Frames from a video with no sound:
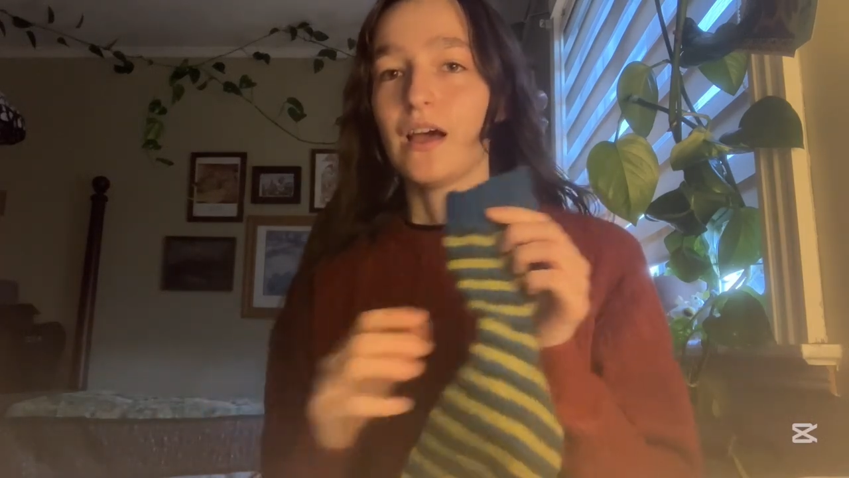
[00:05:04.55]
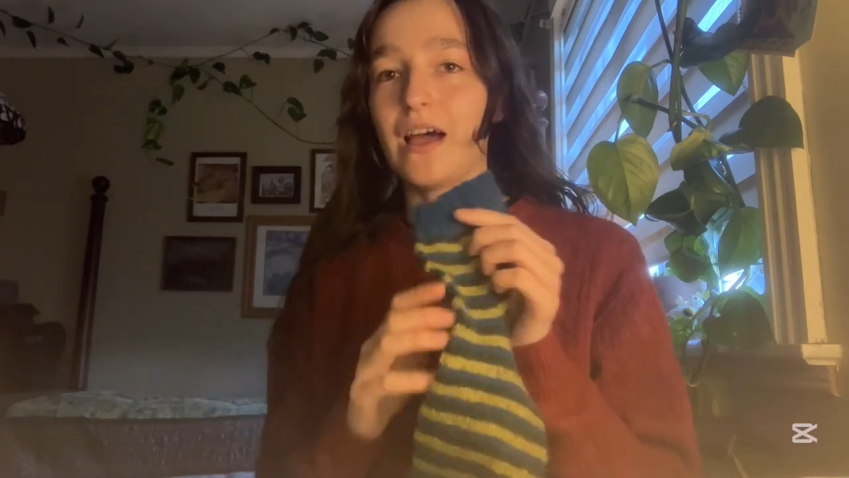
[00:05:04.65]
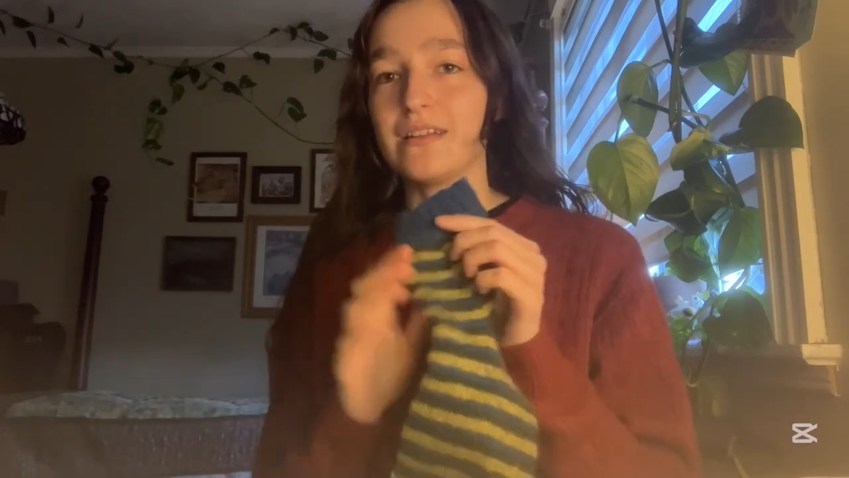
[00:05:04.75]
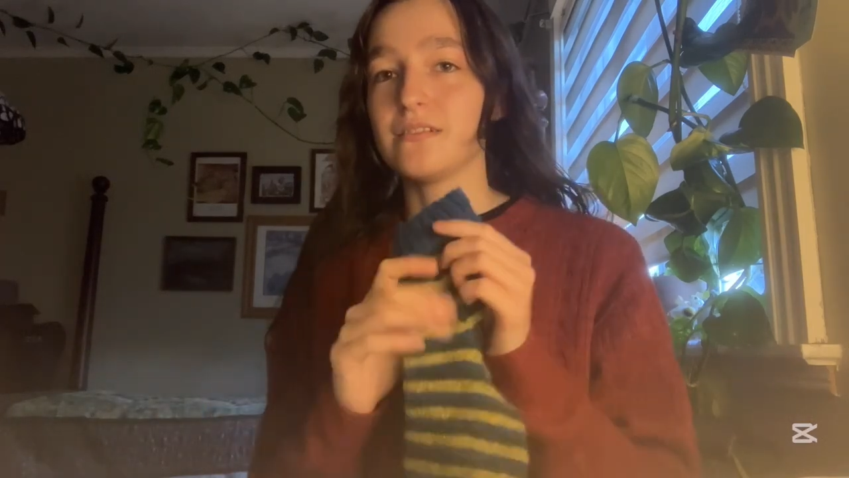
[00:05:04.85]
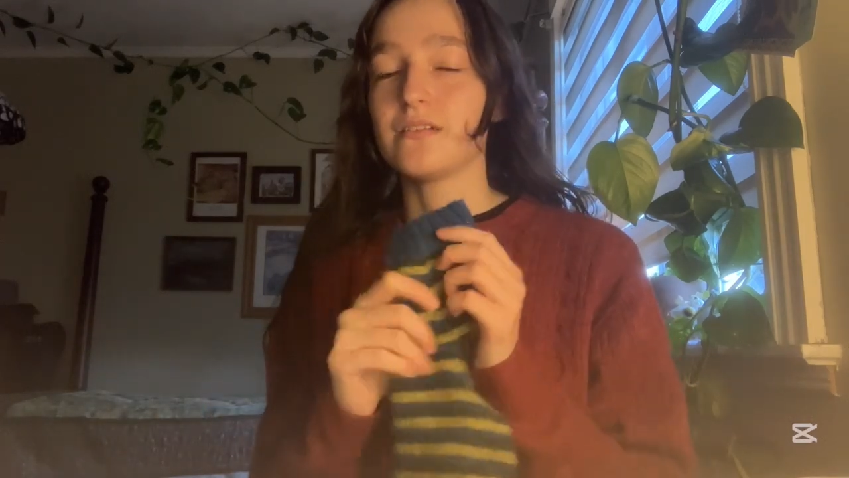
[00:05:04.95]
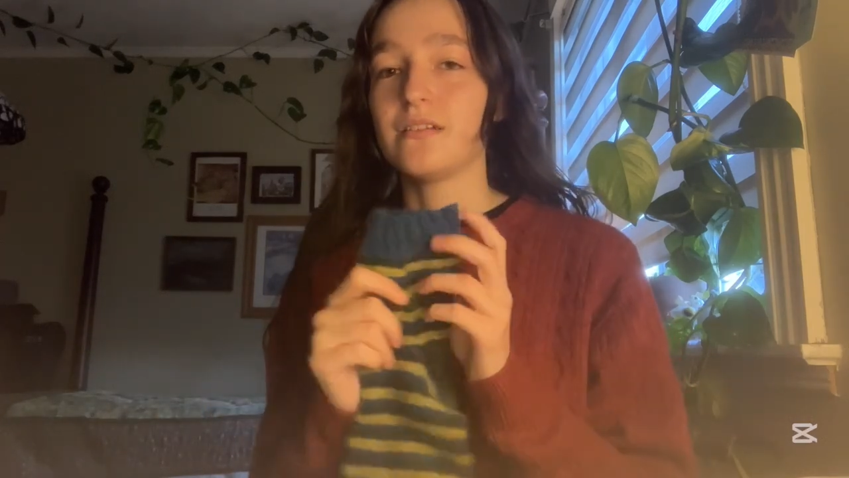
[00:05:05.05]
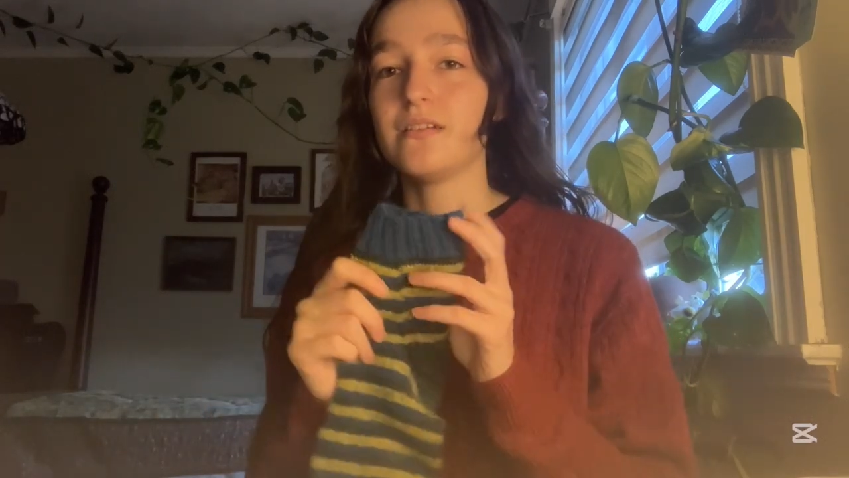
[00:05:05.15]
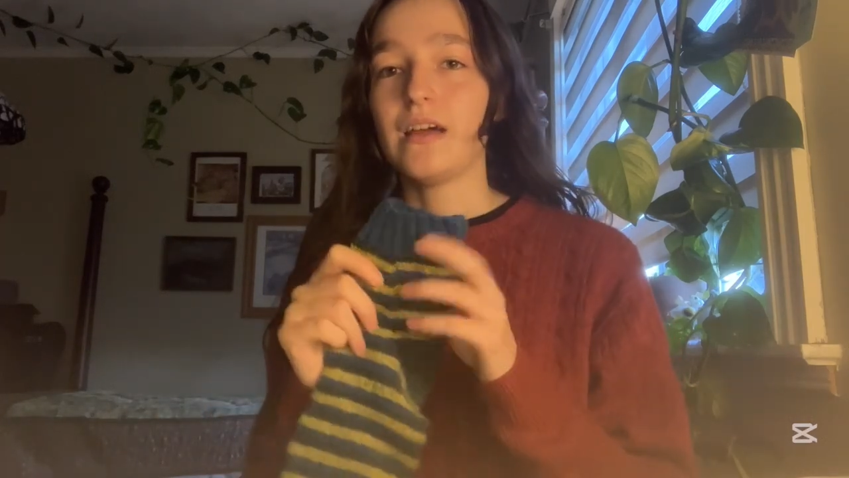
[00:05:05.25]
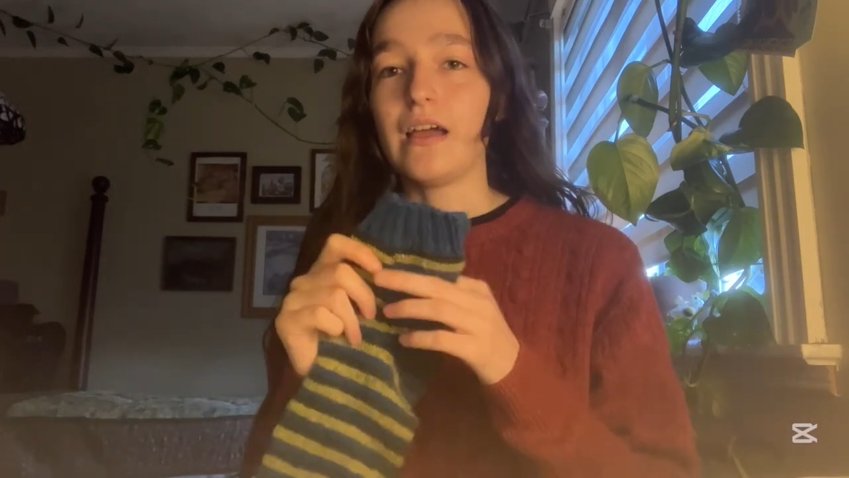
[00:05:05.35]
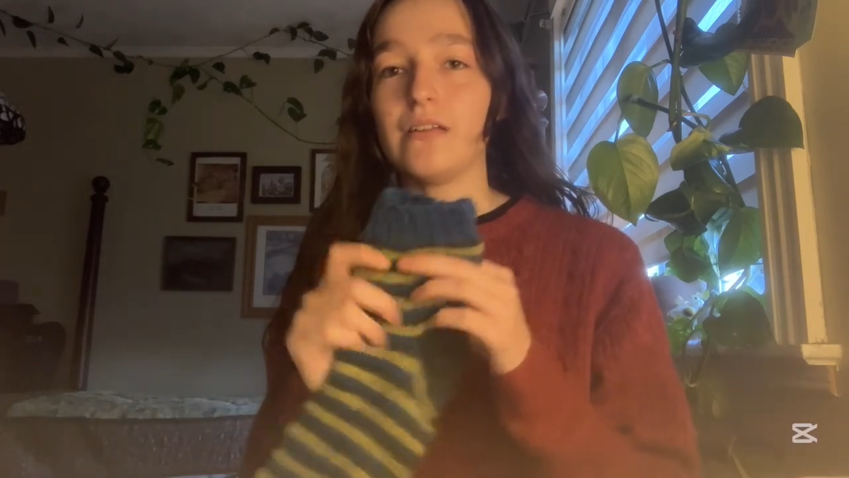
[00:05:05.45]

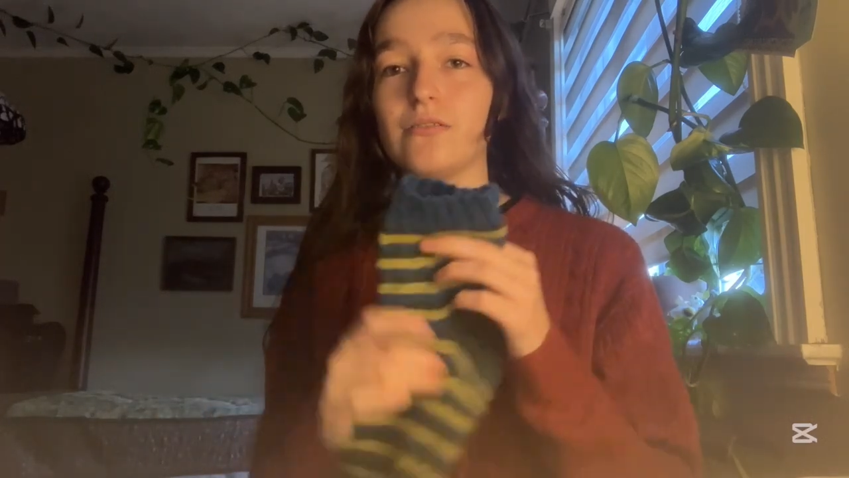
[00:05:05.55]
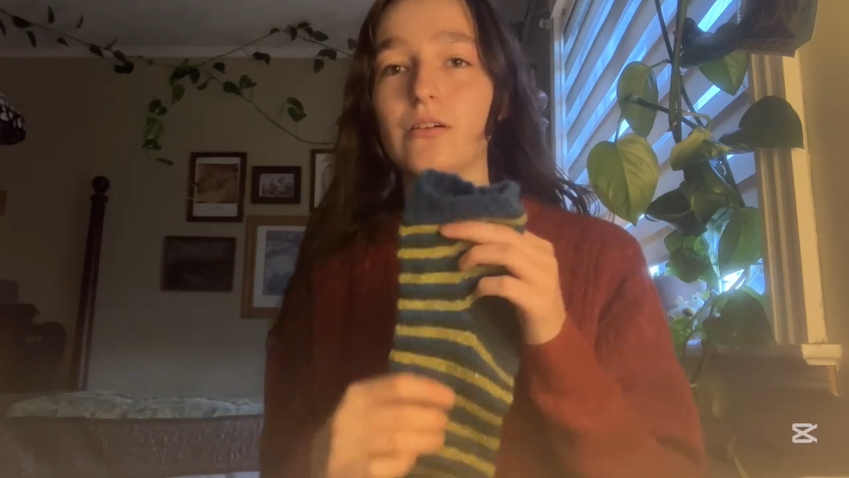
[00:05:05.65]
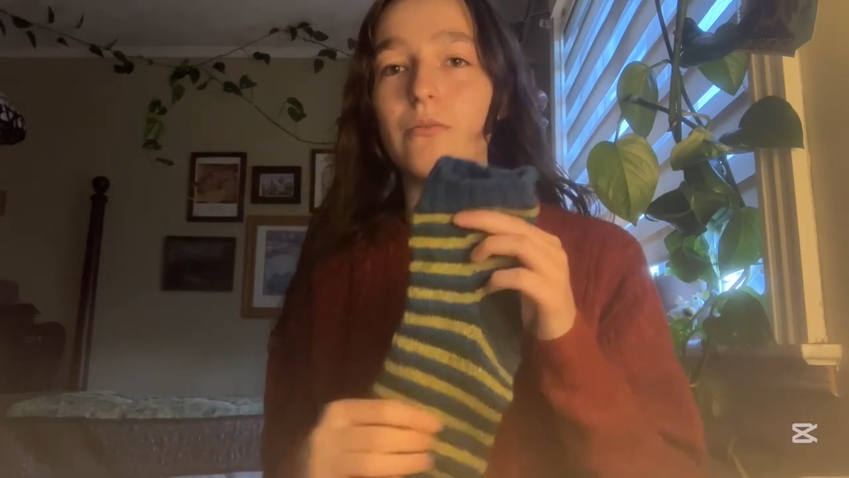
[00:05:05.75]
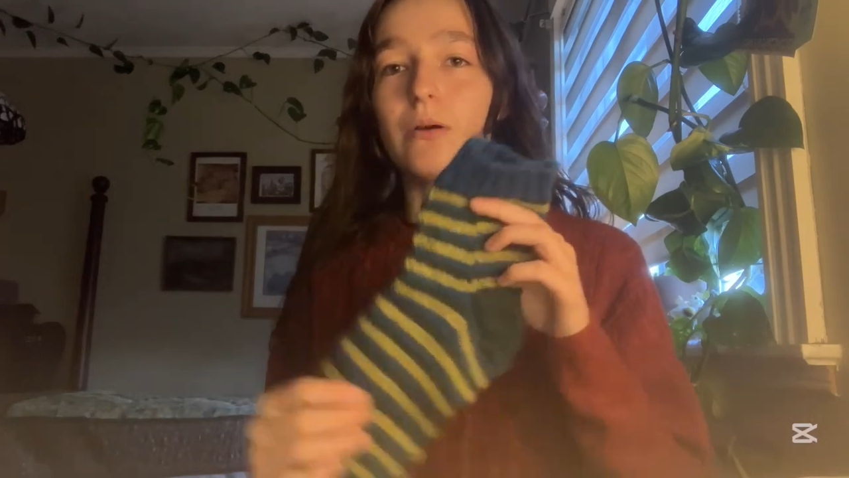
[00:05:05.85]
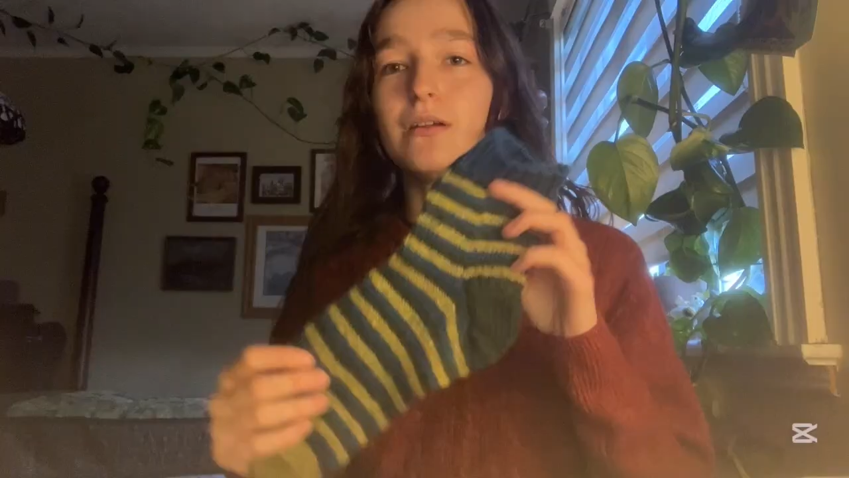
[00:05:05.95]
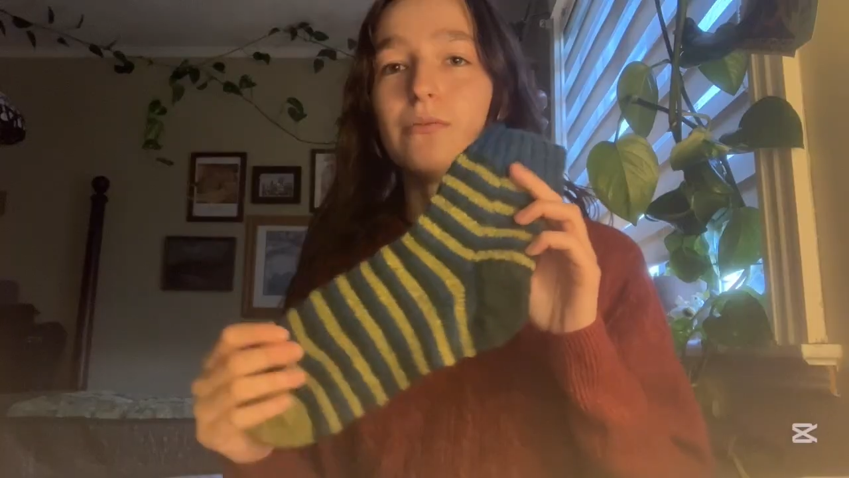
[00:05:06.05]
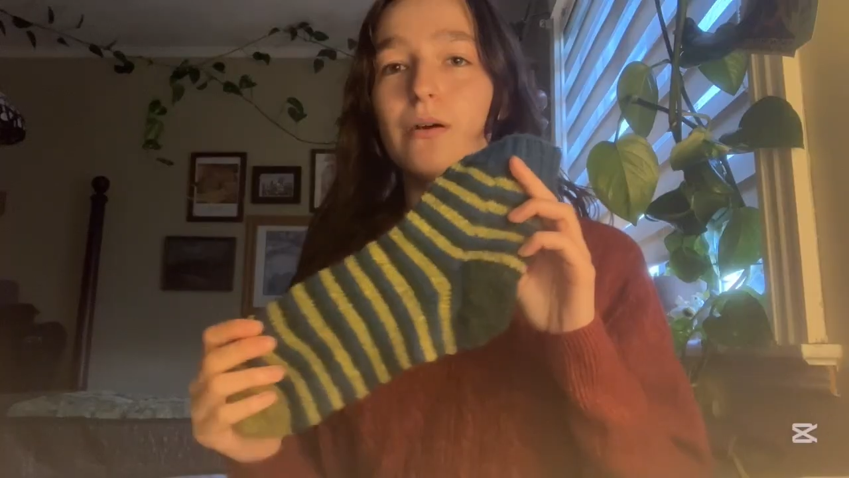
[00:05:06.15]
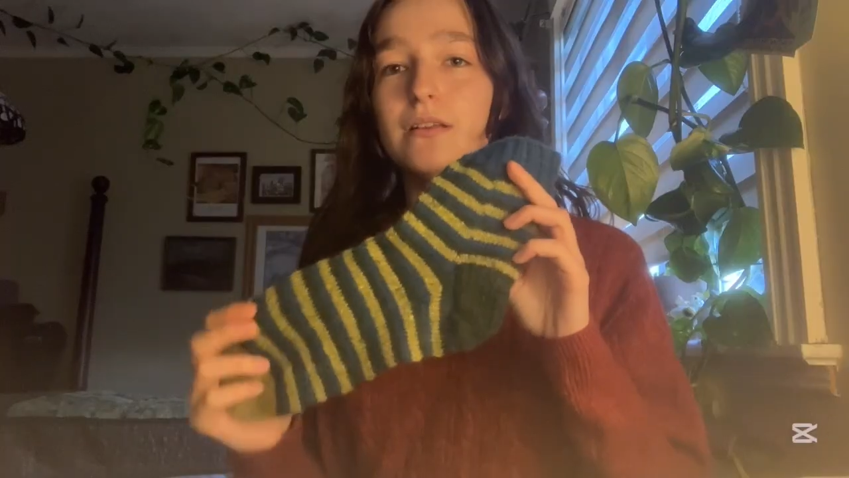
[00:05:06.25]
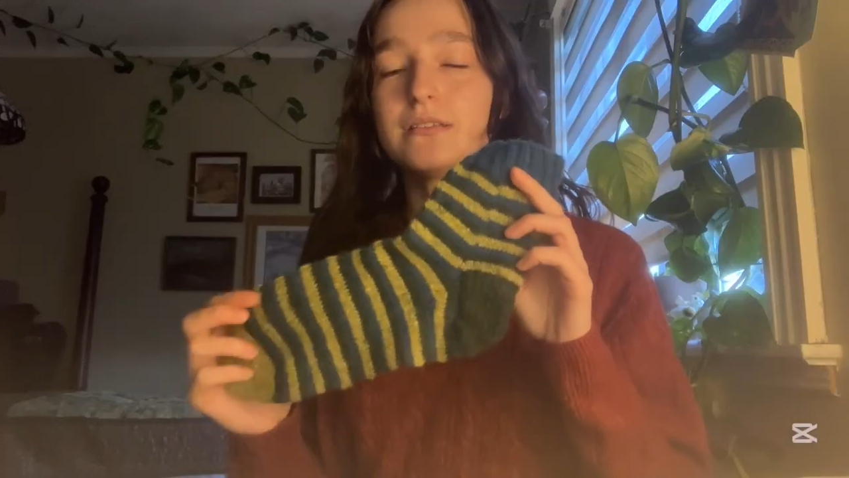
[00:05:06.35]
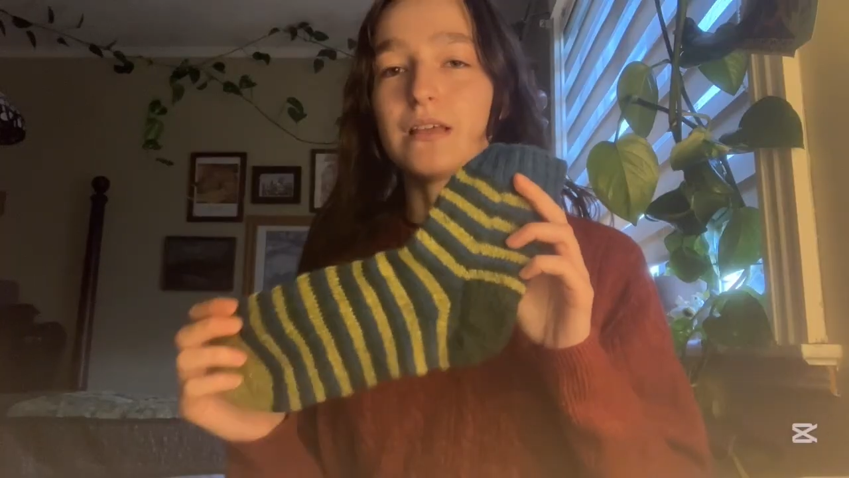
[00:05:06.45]
I don't know what it
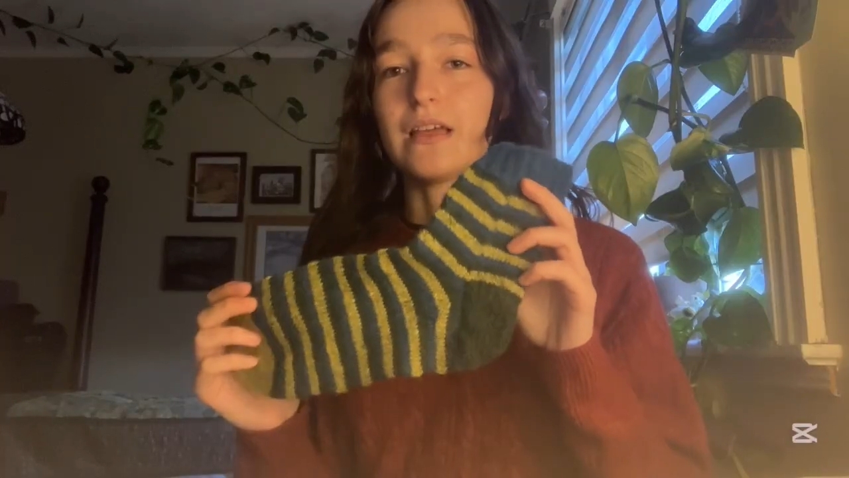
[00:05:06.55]
was.